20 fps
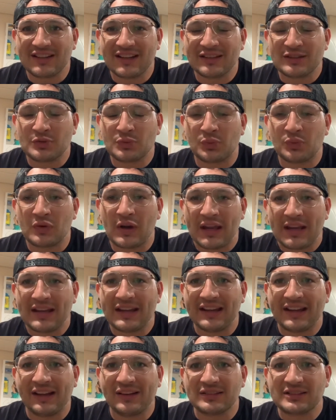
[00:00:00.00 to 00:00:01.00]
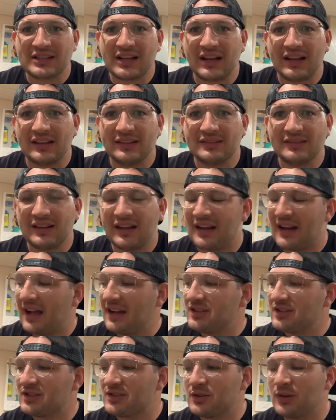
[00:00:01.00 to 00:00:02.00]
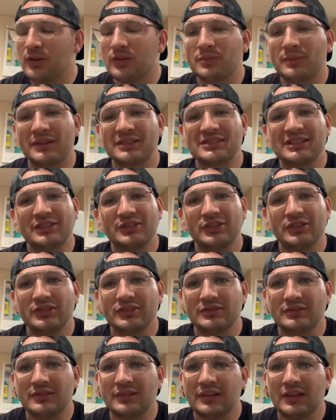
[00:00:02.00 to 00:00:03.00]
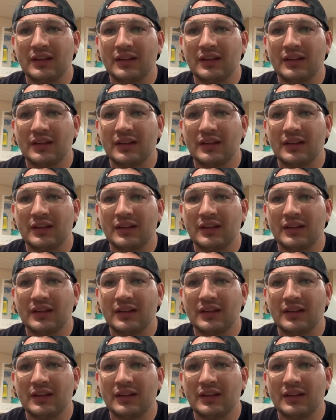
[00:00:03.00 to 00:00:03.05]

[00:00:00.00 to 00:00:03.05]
It's raining outside. And I just told him, I was like, dude,